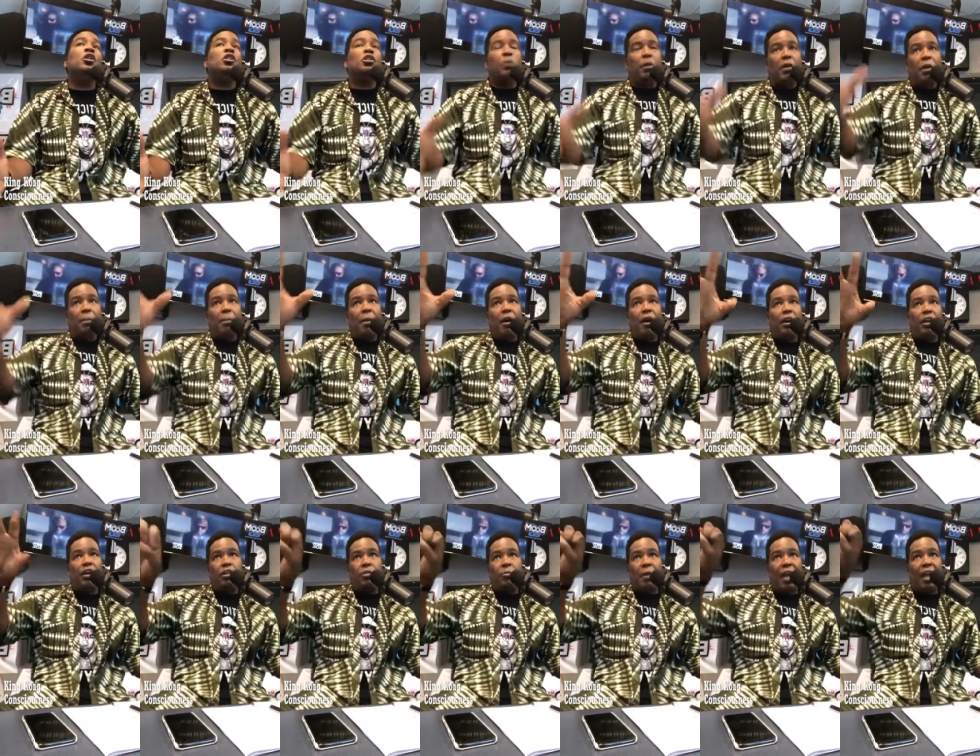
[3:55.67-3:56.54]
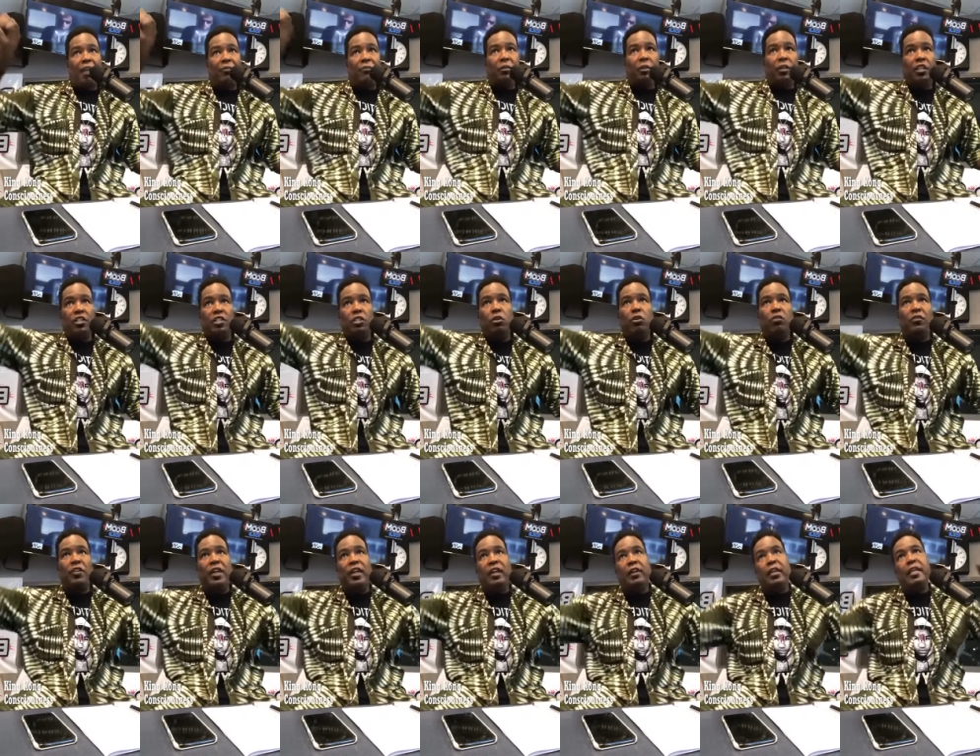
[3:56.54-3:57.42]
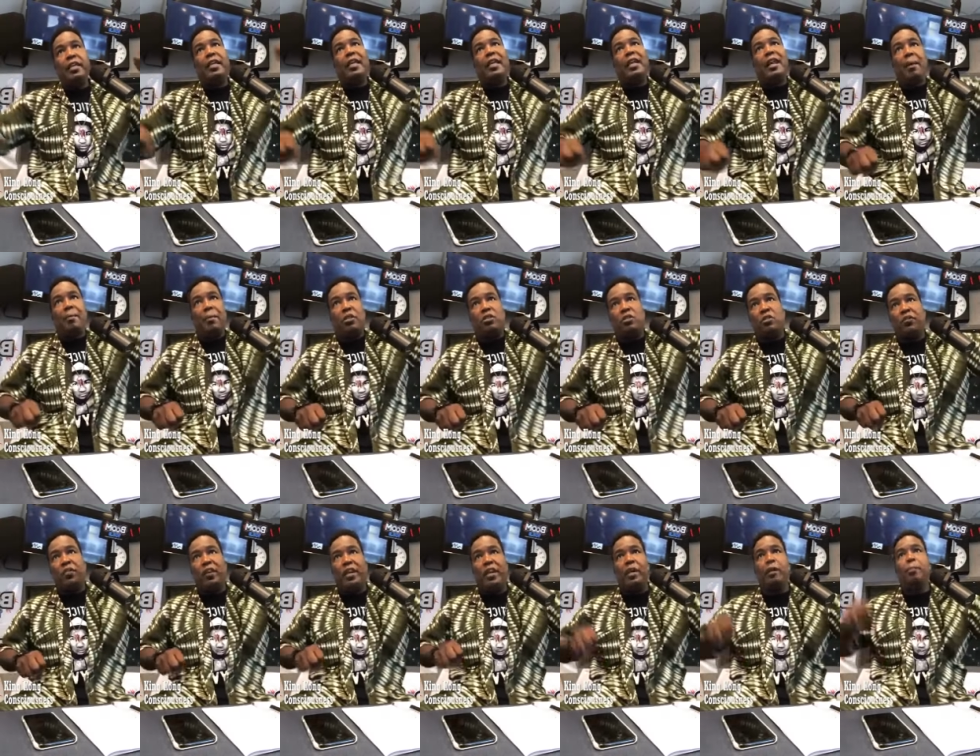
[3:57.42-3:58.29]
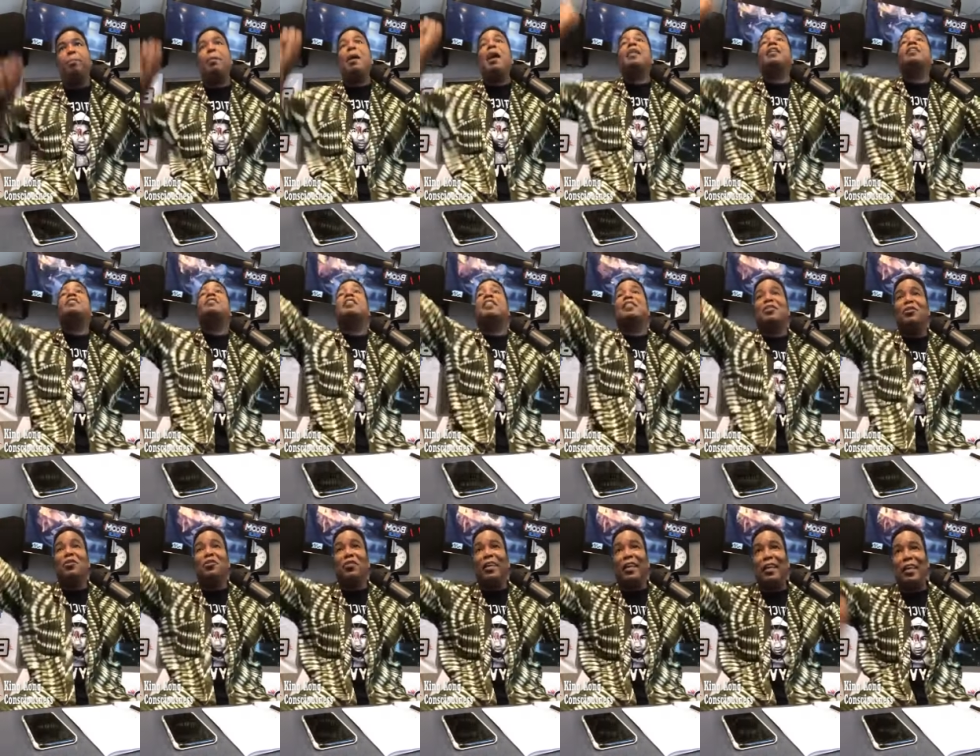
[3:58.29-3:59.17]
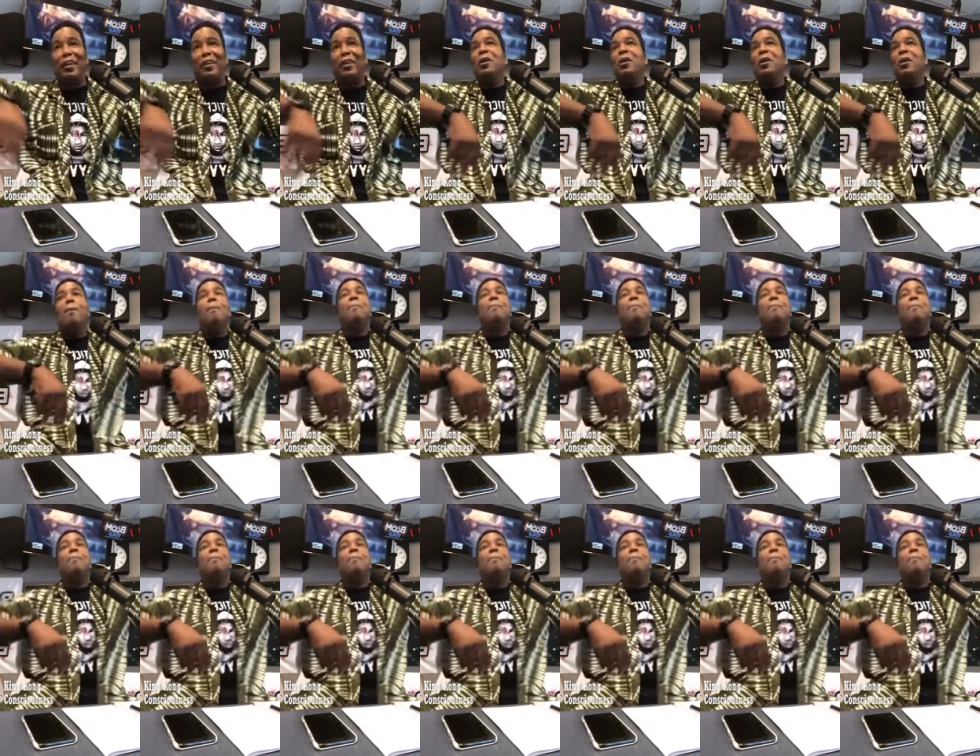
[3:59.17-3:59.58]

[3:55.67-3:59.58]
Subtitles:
So in America, you might have religion over here, economics over here, politics over here,